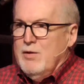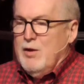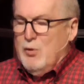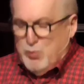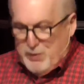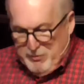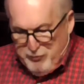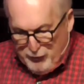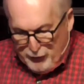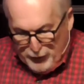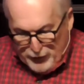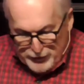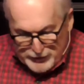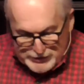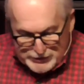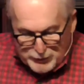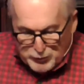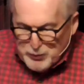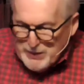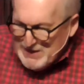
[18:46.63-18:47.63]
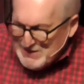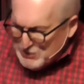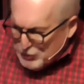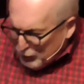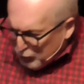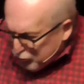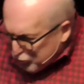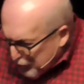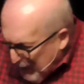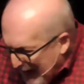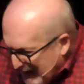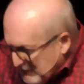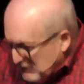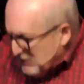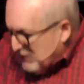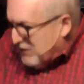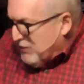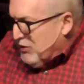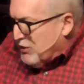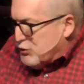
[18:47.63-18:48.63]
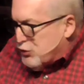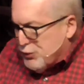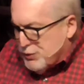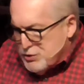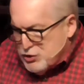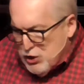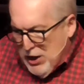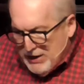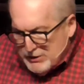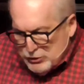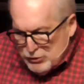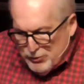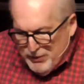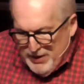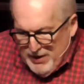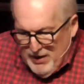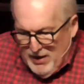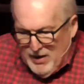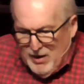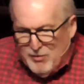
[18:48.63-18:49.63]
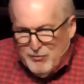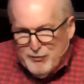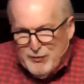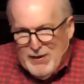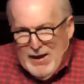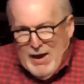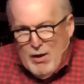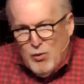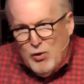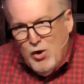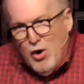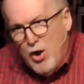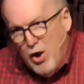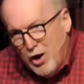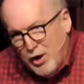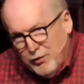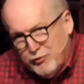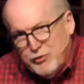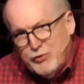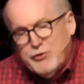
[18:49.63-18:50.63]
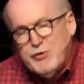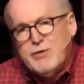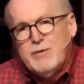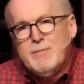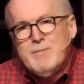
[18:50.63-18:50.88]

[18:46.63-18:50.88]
It refers to redirecting the trajectory of our hearts